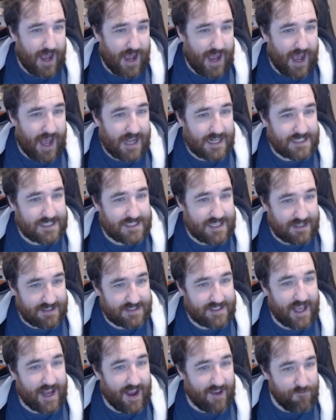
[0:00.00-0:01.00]
And
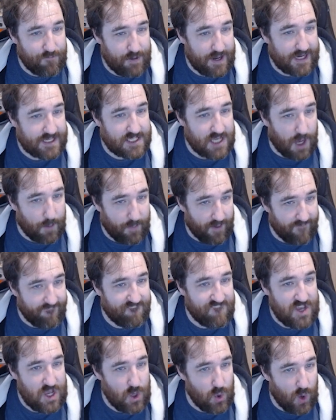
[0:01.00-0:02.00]
since then I've picked up a
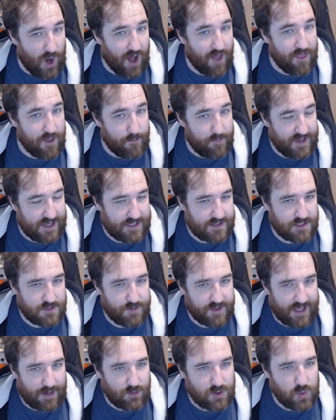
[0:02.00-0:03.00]
few other bits,
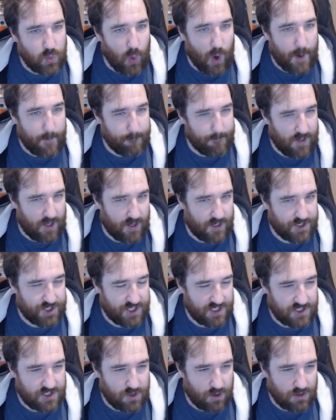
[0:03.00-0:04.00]
but that was one
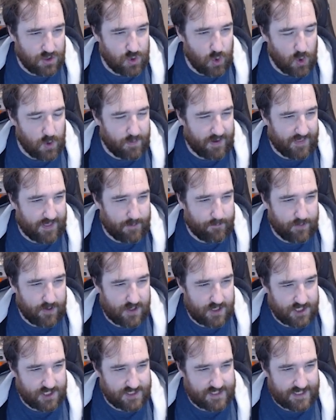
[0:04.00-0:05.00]
purchase, so I'll talk about that
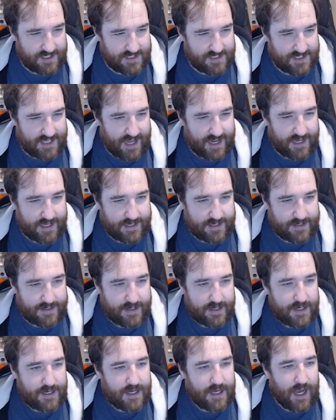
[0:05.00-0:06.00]
purchase in a second.
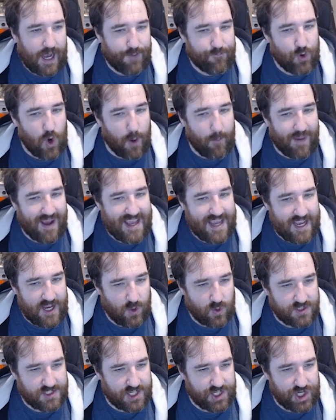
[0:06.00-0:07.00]
I've got my
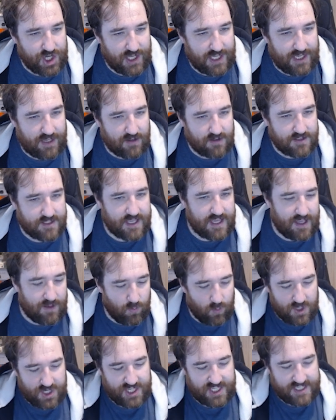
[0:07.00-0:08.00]
Inquisition kill
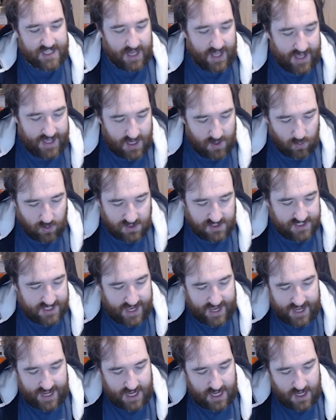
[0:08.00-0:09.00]
team, which is like, we'll
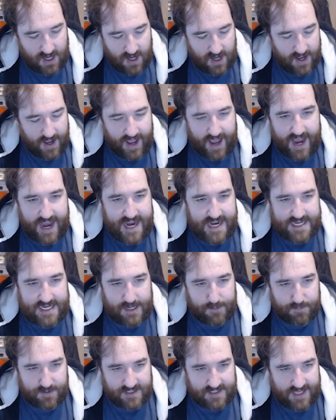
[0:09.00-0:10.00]
say
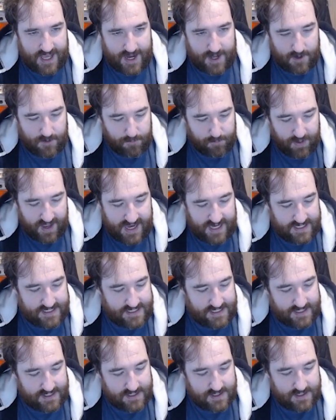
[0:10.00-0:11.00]
80%
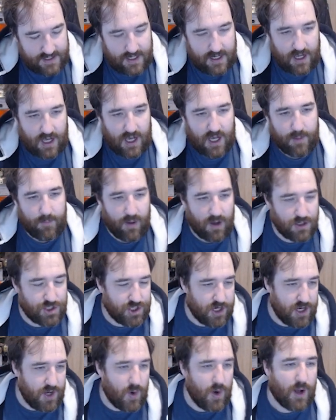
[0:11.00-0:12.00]
painted. I'll
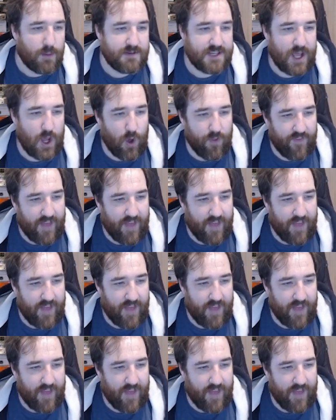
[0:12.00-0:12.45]
show you an update on